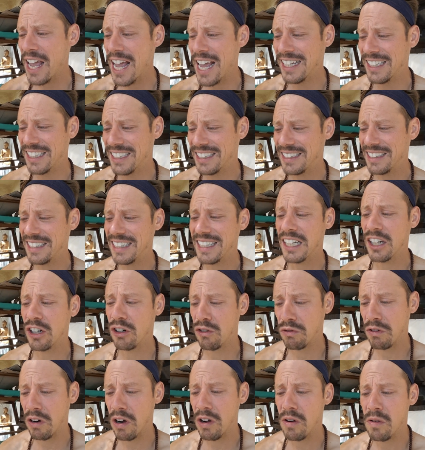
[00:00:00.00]
and see it
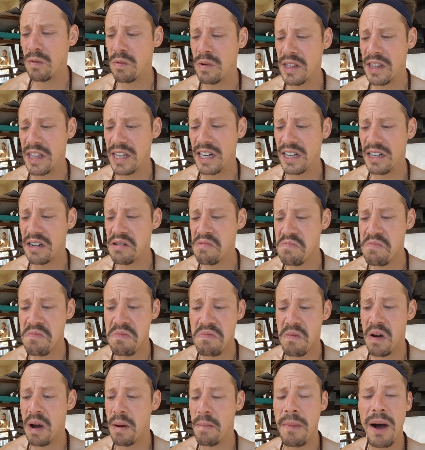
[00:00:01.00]
grow within
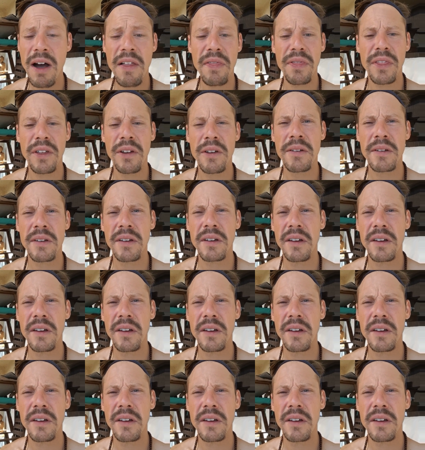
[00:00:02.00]
a month.